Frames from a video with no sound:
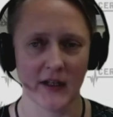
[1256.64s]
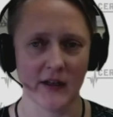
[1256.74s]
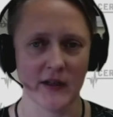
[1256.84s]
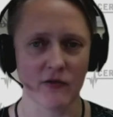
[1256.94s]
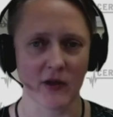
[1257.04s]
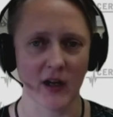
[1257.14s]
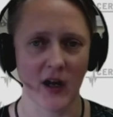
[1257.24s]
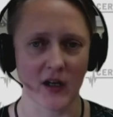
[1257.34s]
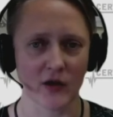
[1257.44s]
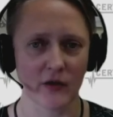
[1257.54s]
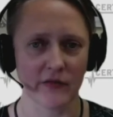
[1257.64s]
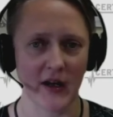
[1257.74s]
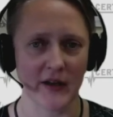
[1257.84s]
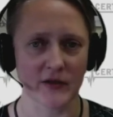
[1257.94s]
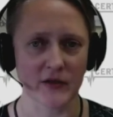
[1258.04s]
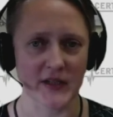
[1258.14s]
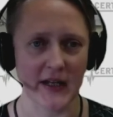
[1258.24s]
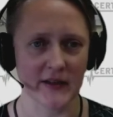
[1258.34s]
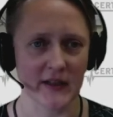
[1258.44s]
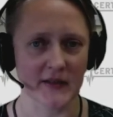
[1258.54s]
in regard of
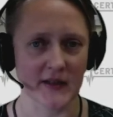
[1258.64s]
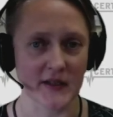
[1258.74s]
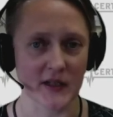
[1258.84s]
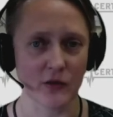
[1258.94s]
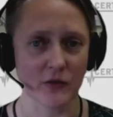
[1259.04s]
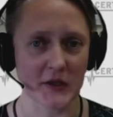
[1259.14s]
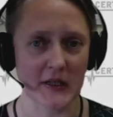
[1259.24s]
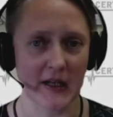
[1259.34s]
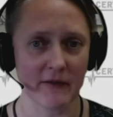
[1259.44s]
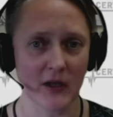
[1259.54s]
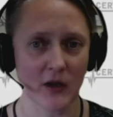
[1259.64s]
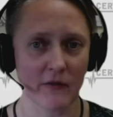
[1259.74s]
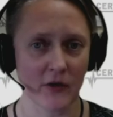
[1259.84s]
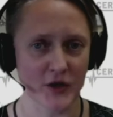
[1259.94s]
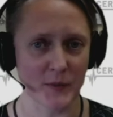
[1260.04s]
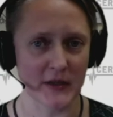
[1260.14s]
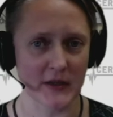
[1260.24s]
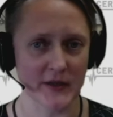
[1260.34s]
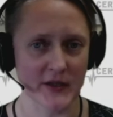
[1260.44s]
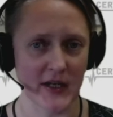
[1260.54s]
understanding the security level of
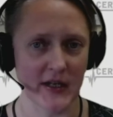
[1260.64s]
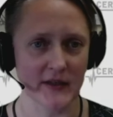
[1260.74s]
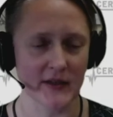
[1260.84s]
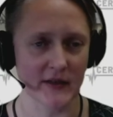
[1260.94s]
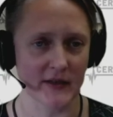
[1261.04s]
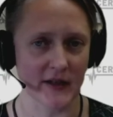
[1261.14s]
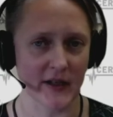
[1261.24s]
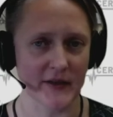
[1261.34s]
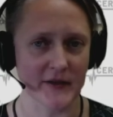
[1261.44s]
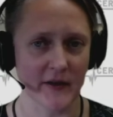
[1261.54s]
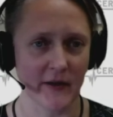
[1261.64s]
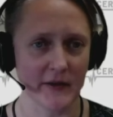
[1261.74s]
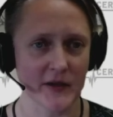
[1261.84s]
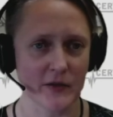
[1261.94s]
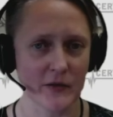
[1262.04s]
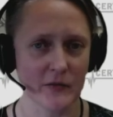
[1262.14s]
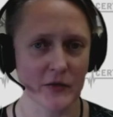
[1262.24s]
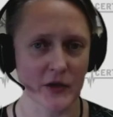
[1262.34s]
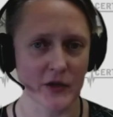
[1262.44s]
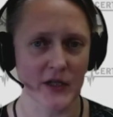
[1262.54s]
hospitals and healthcare
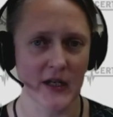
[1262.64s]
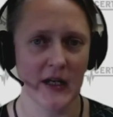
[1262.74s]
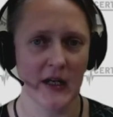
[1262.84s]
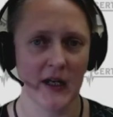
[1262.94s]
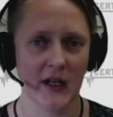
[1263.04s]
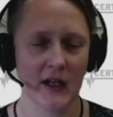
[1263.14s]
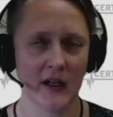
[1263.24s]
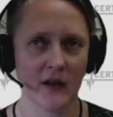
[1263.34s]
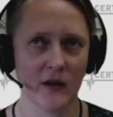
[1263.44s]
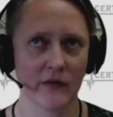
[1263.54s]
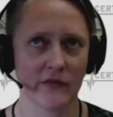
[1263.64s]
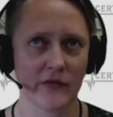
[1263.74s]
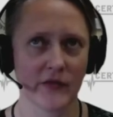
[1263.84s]
institutions, of